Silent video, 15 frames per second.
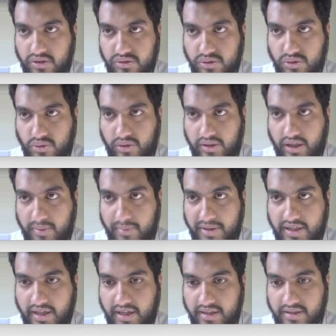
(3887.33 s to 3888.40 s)
So what are my
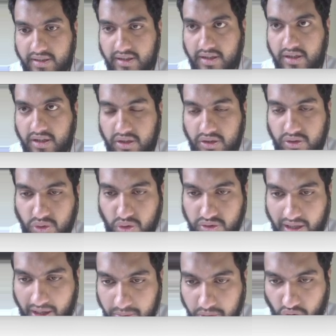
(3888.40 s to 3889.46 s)
states? Those
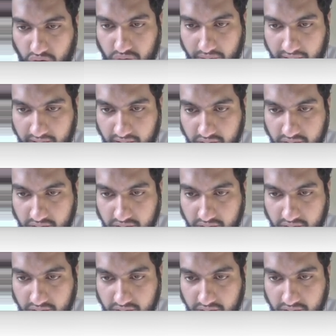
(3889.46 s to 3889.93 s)
I have blocked together.